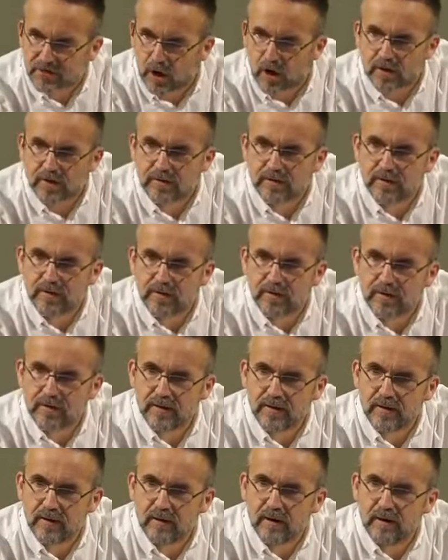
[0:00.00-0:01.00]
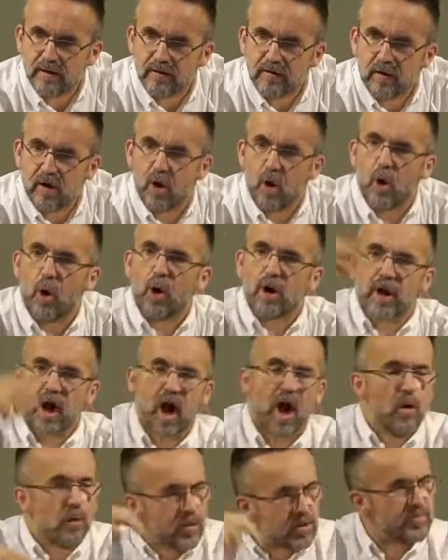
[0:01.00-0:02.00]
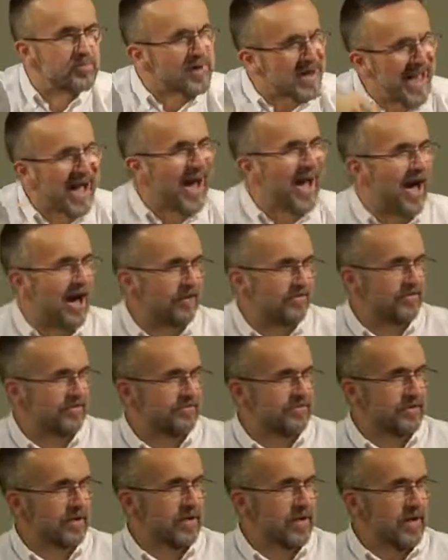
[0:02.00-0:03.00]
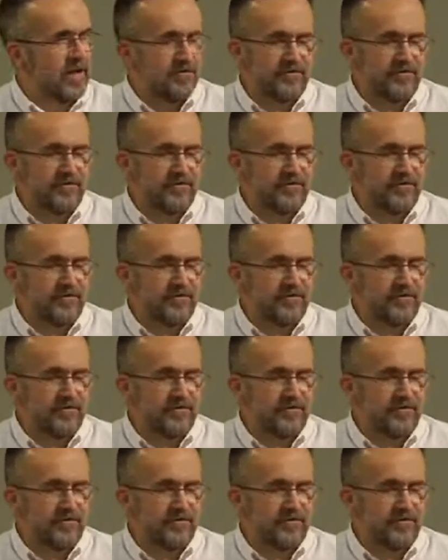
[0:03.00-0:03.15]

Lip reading: done on our behalf.